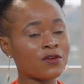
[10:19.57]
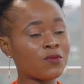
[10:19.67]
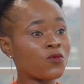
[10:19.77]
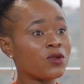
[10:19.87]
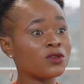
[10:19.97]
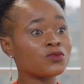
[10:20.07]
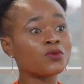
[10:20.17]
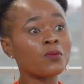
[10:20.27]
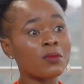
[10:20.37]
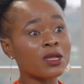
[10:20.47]
I'm willing
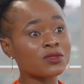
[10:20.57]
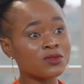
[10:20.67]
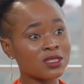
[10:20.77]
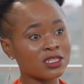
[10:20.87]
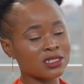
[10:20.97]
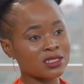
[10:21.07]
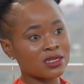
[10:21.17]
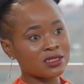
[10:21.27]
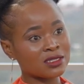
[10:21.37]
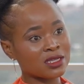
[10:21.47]
to mentor the
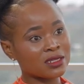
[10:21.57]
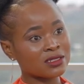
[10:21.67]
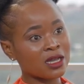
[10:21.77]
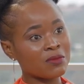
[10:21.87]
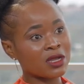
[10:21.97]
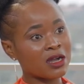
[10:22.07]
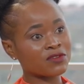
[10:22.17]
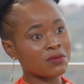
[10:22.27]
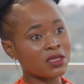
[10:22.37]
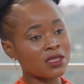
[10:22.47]
generation that is coming
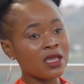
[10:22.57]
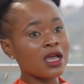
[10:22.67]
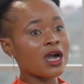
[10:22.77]
after me,